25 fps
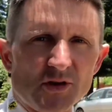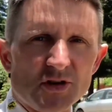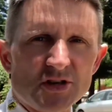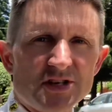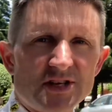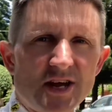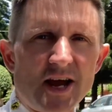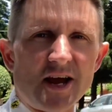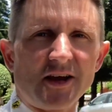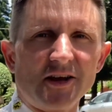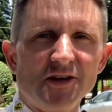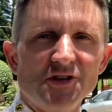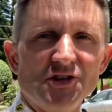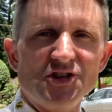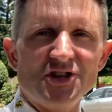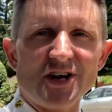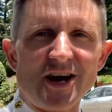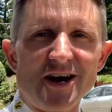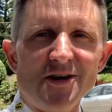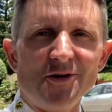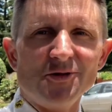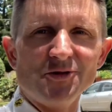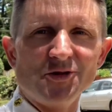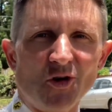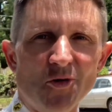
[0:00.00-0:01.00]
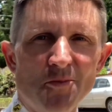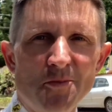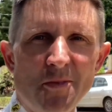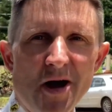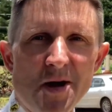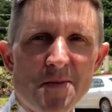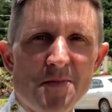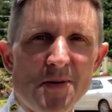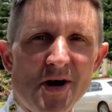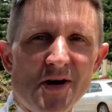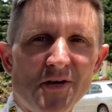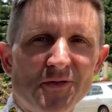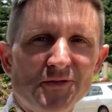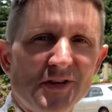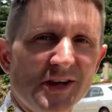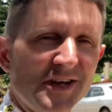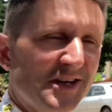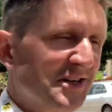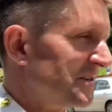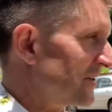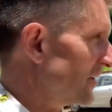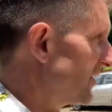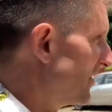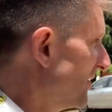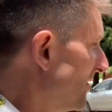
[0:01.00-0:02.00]
second child on my birthday,
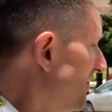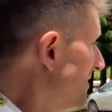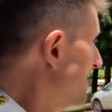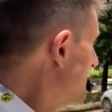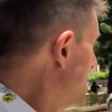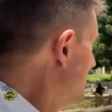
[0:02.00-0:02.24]
so